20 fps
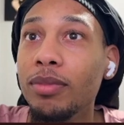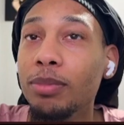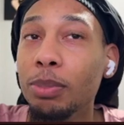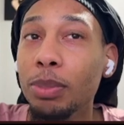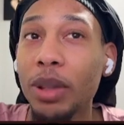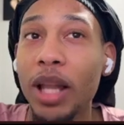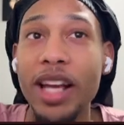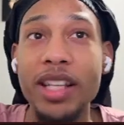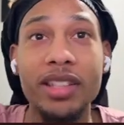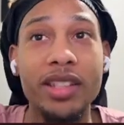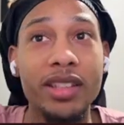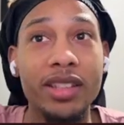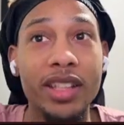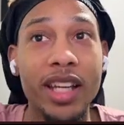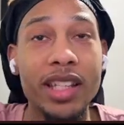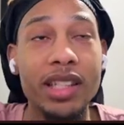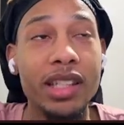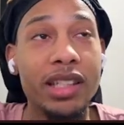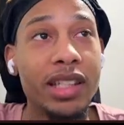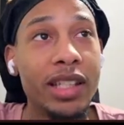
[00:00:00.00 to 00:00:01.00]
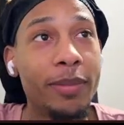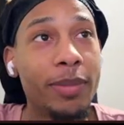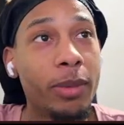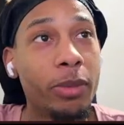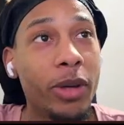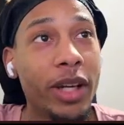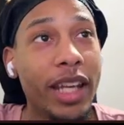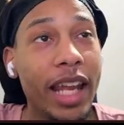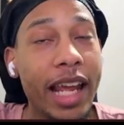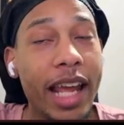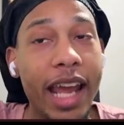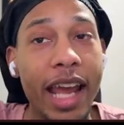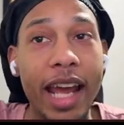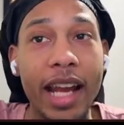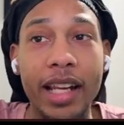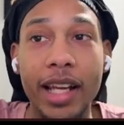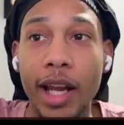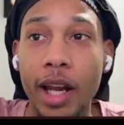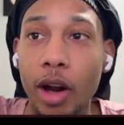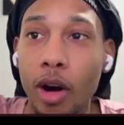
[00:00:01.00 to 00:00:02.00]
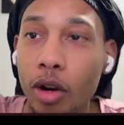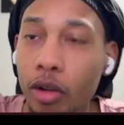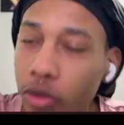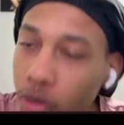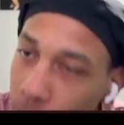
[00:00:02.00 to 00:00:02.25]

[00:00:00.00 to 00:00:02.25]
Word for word: places just to see people get their head cut off.